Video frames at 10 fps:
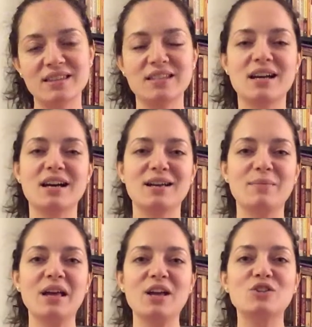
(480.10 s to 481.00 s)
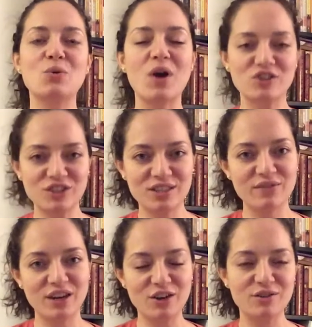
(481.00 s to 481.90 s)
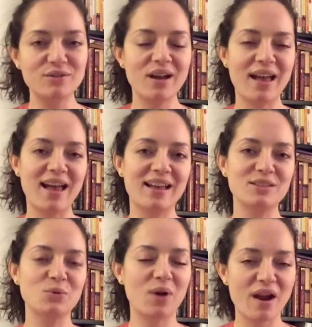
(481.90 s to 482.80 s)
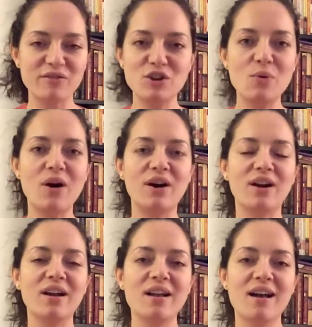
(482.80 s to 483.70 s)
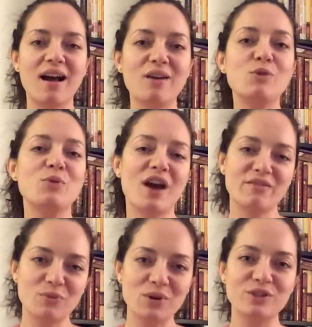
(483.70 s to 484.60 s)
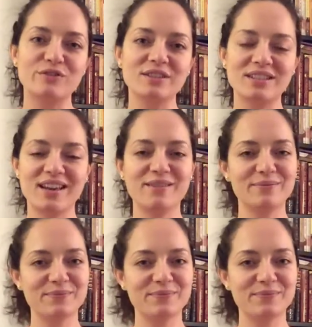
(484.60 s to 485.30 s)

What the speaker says: the time to watch this video. And wherever you are, I hope you have a wonderful day.